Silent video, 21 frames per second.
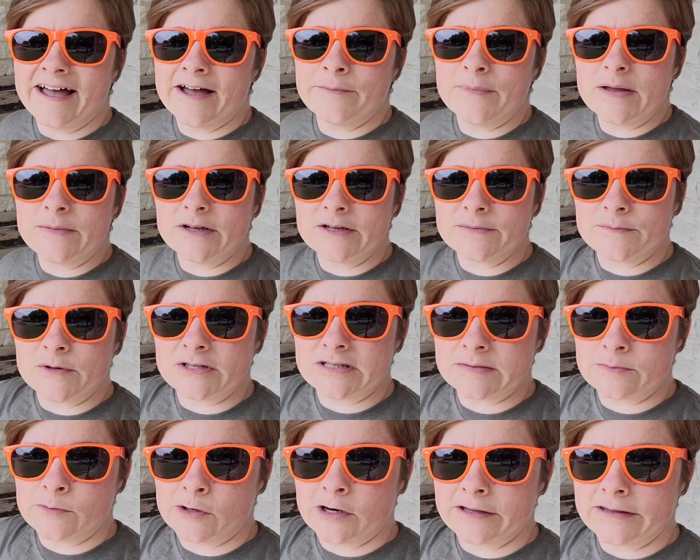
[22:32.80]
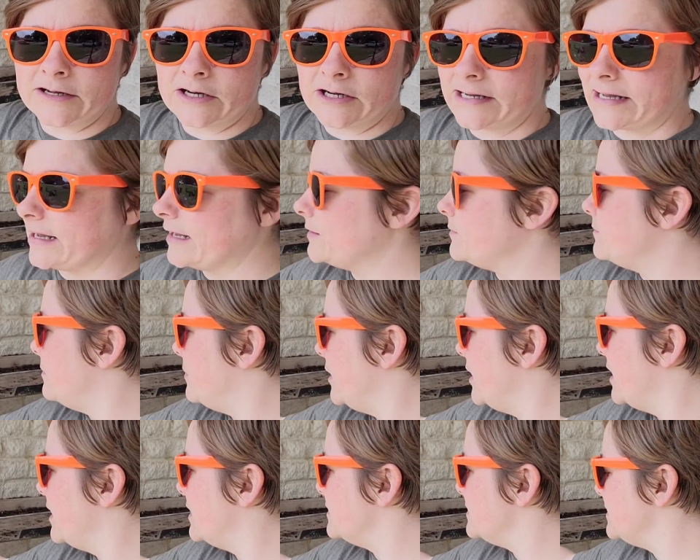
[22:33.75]
Maybe I'll put some more on there again,
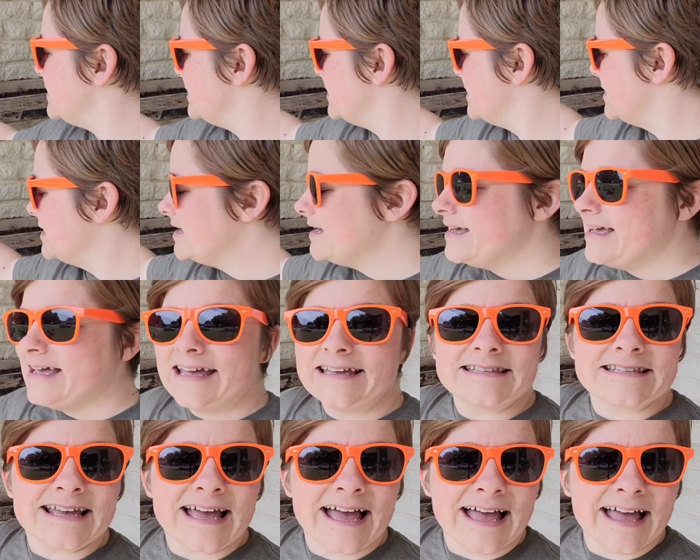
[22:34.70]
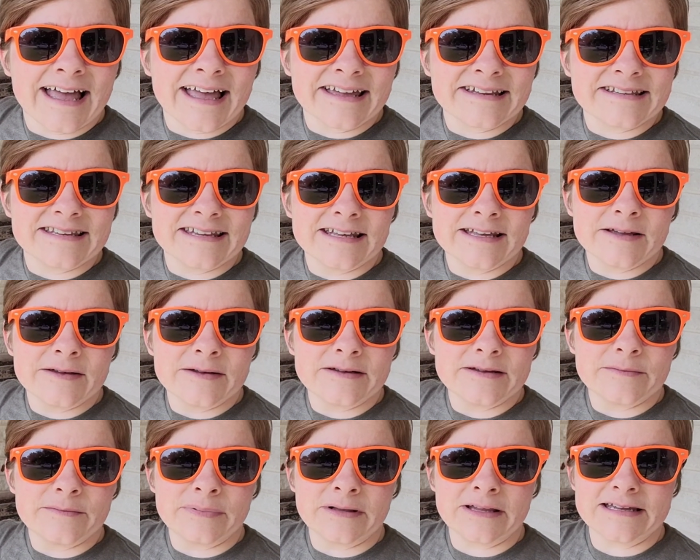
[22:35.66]
but it's got
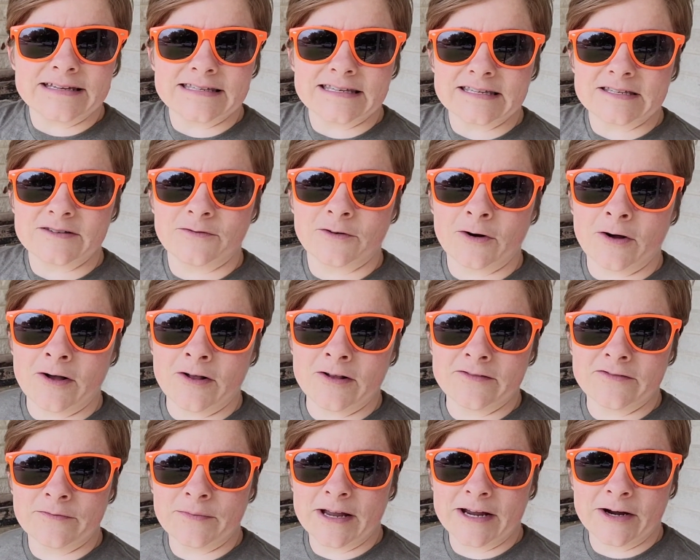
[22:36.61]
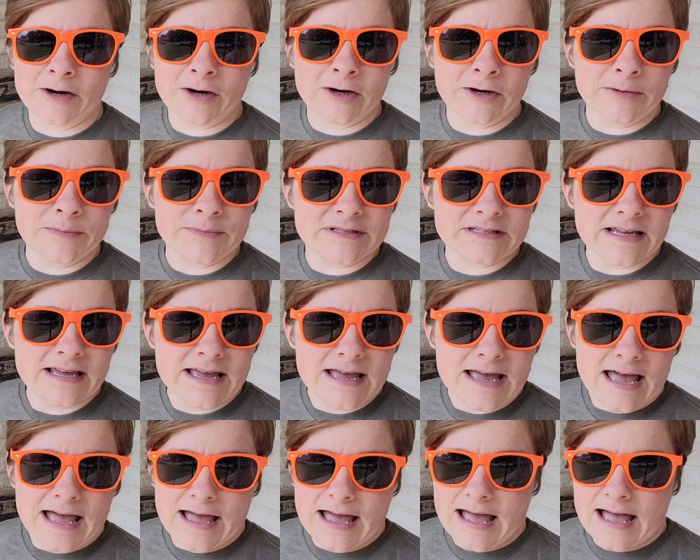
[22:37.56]
places for all of my herbs.
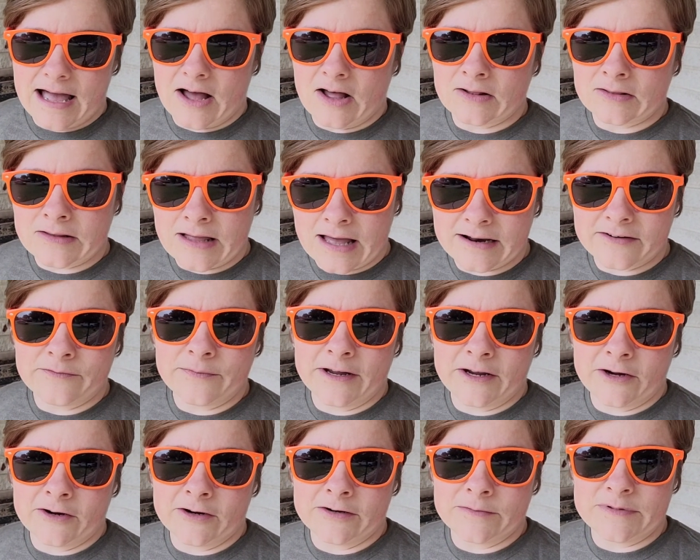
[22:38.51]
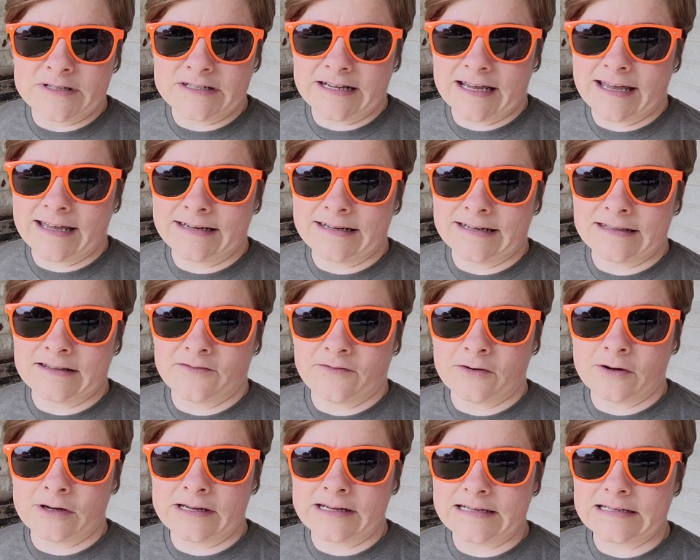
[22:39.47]
A lot of my herbs died in the
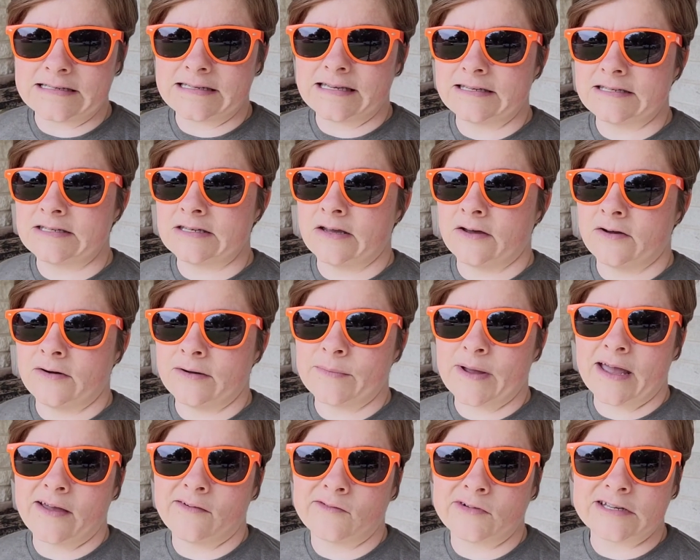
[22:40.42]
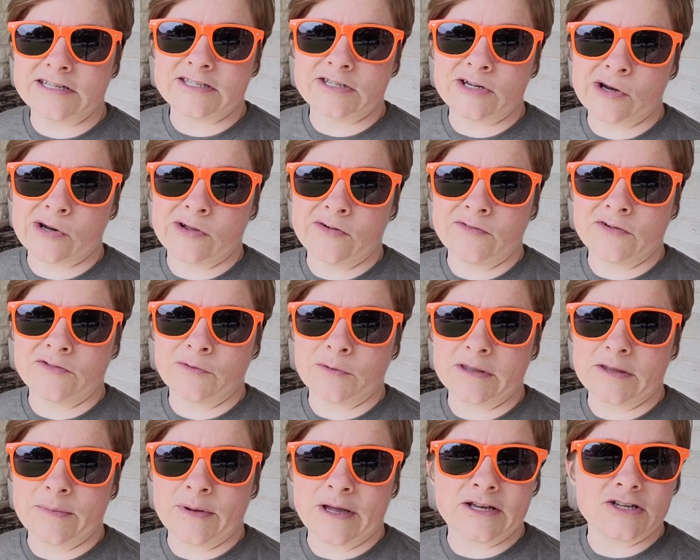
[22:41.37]
freeze, so I'm having to start over
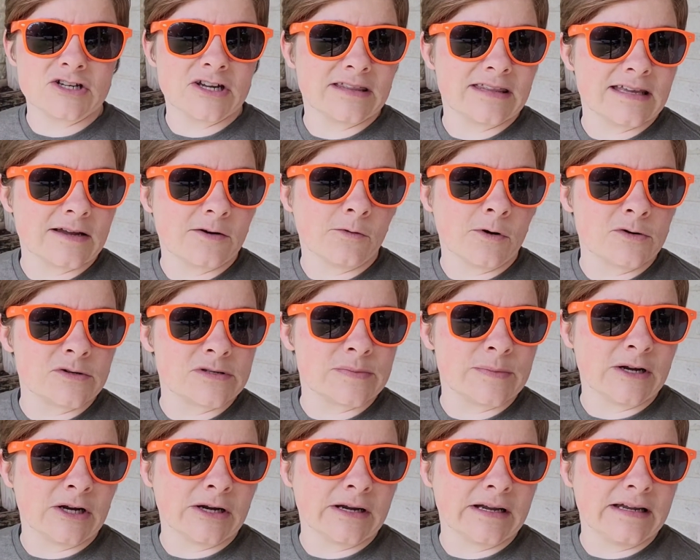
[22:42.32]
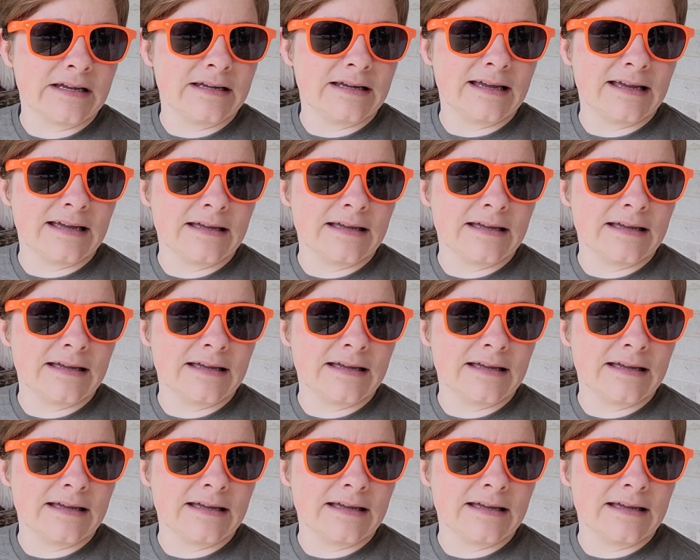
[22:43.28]
with a bunch. I think rosemary